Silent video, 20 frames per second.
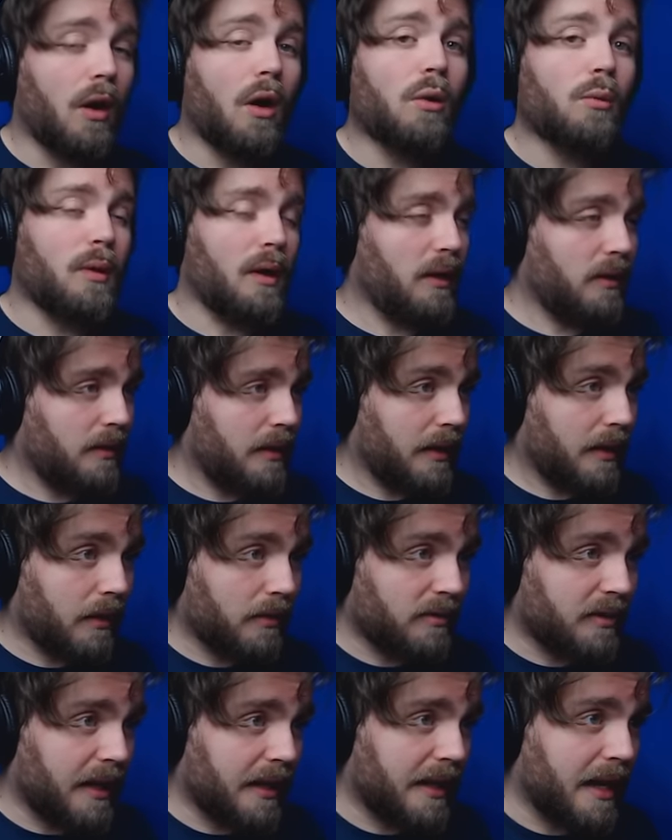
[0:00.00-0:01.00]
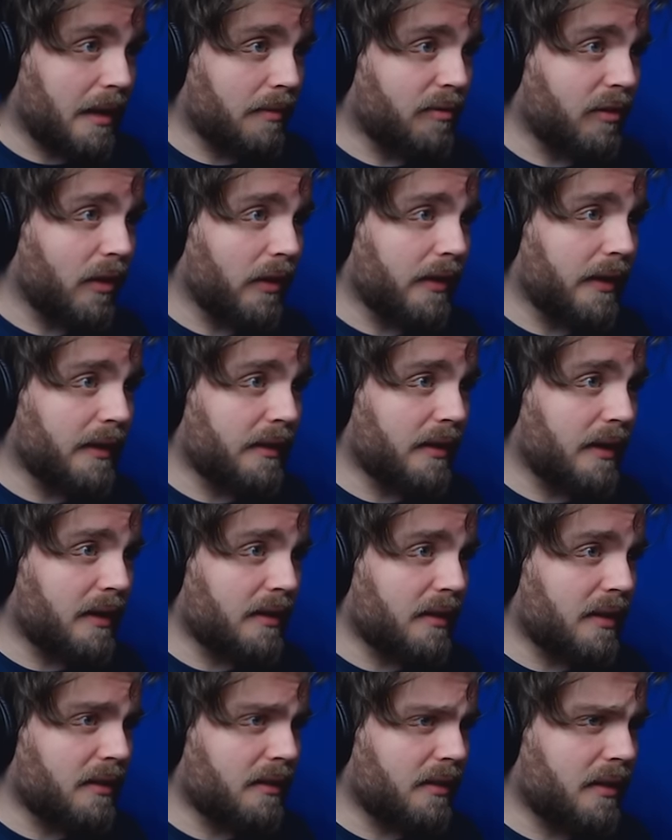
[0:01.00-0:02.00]
Oh, well, there goes that campfire then.
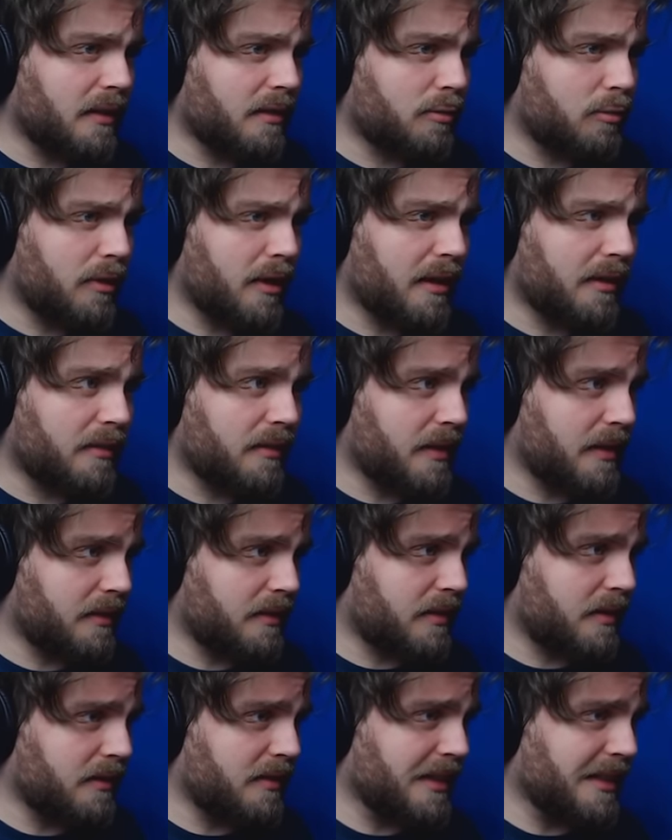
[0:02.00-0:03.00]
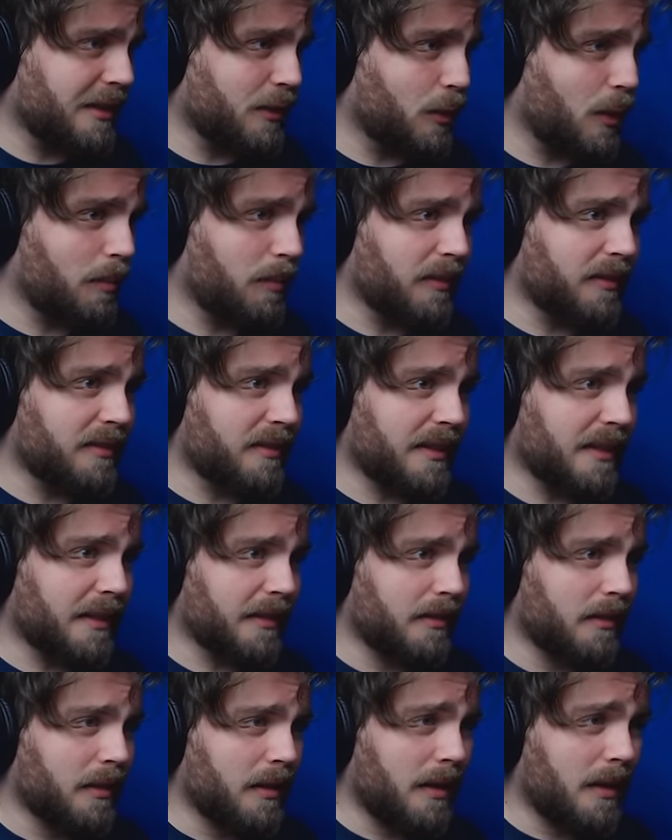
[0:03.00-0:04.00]
Let's continue onwards
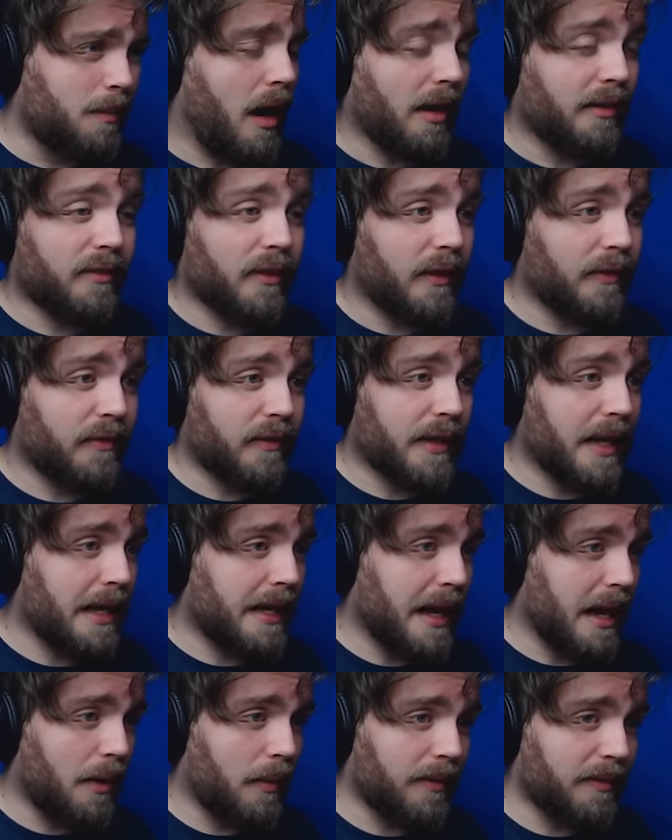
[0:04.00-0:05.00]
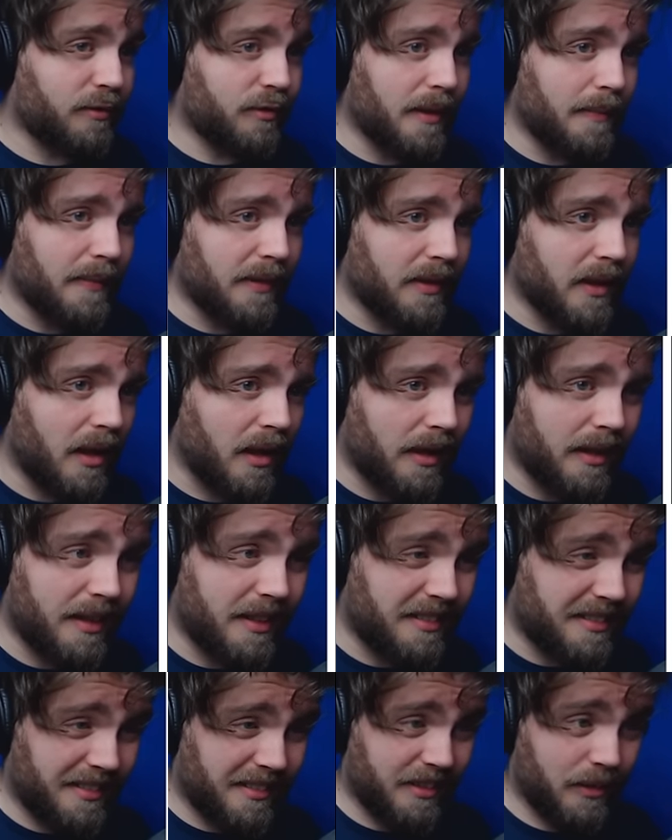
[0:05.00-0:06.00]
again. I forget how extremely dark
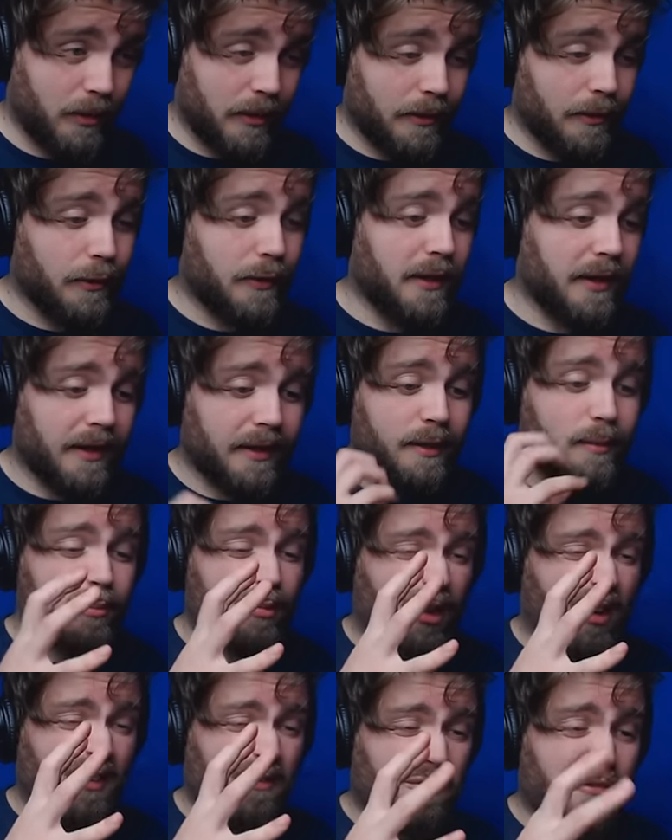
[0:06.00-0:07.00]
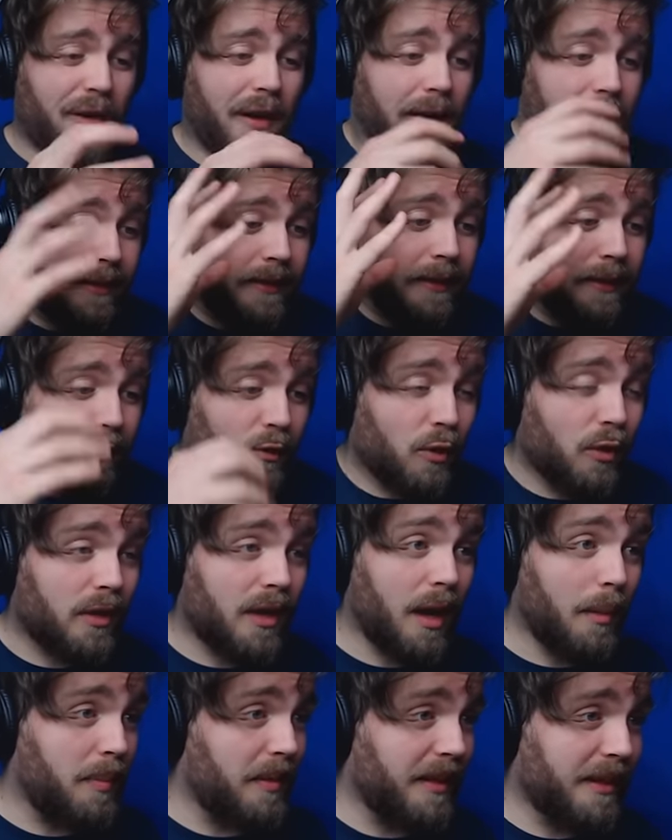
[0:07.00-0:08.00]
it is until you're looking at a bright fire and then you
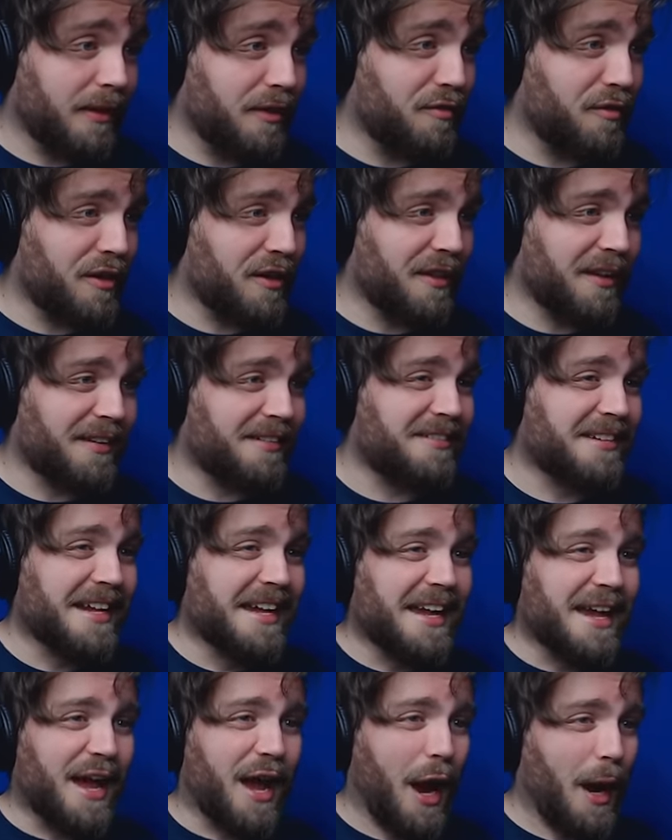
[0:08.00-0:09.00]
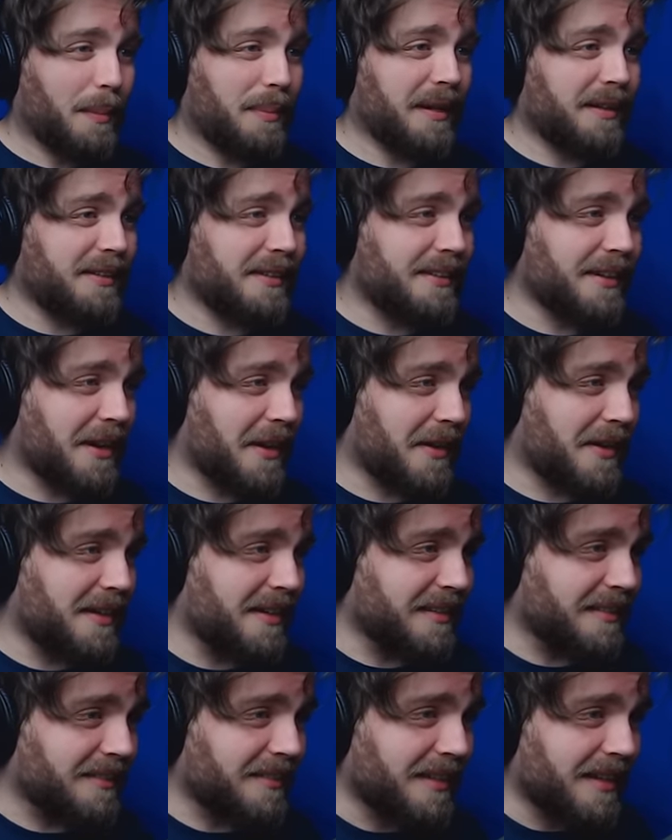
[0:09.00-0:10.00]
look up and then you realise how bloody dark
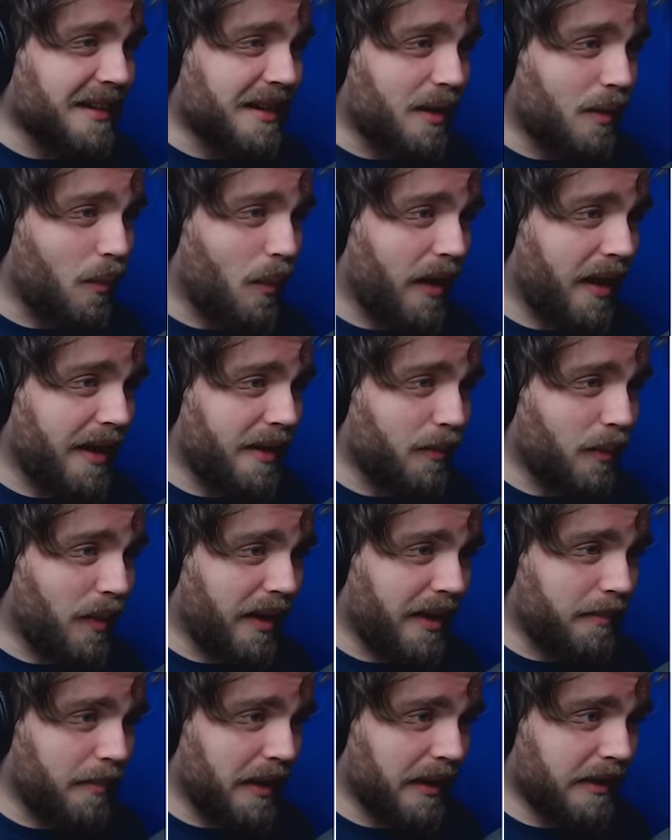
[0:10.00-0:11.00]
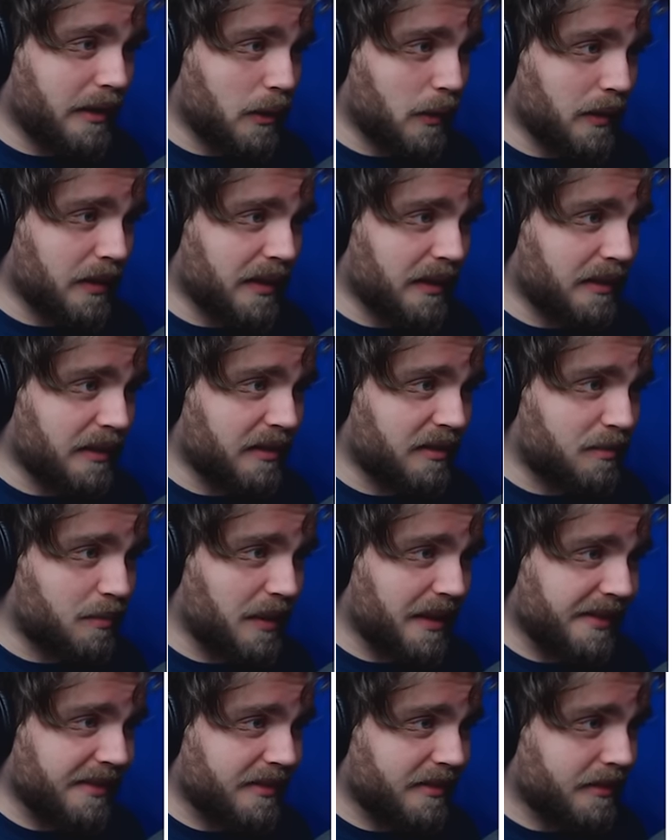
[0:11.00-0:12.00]
it is. Why am I going in this
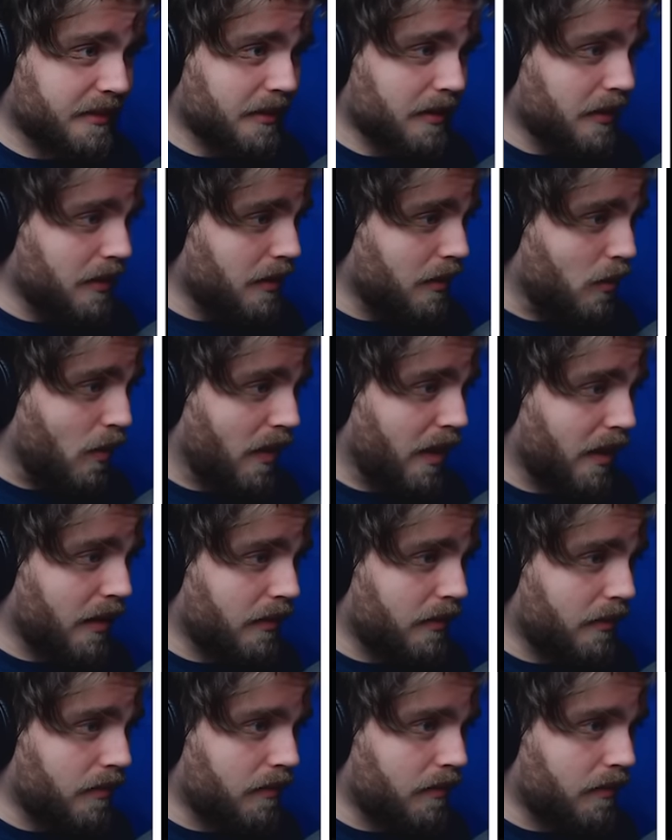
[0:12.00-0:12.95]
place? Why?